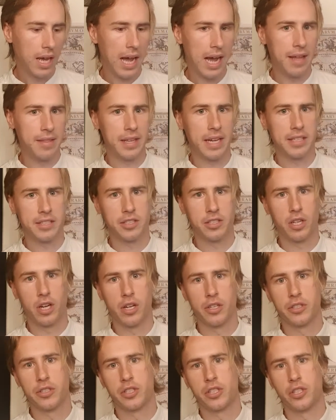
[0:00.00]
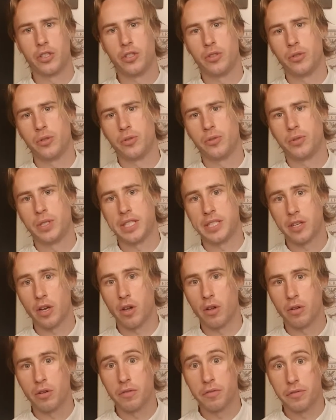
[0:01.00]
and that starts to
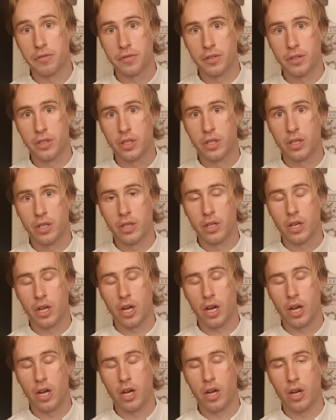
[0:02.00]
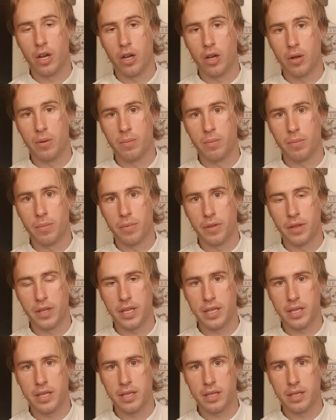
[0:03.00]
dissolve
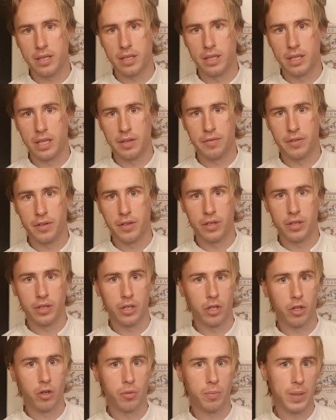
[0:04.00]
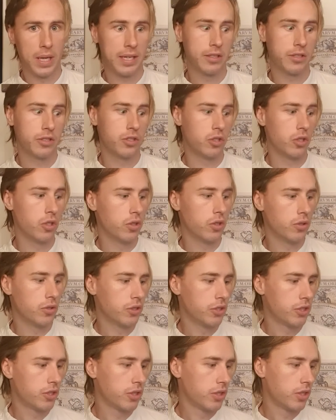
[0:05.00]
the liver and gallbladder
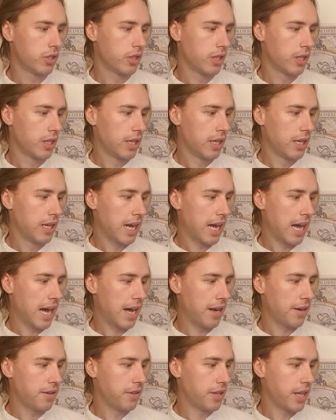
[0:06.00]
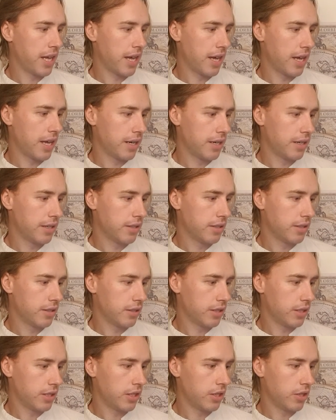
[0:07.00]
stones, and then
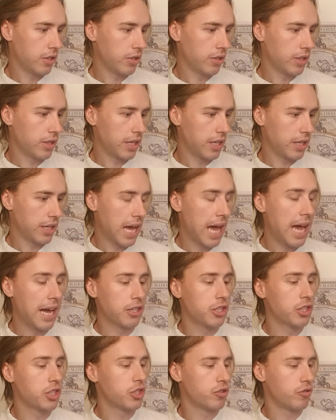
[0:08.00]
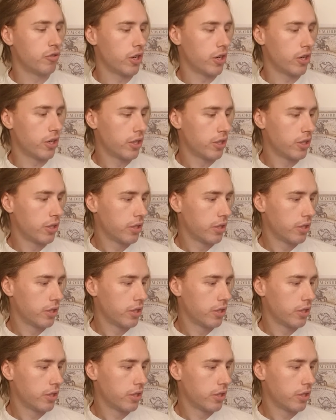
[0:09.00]
the extra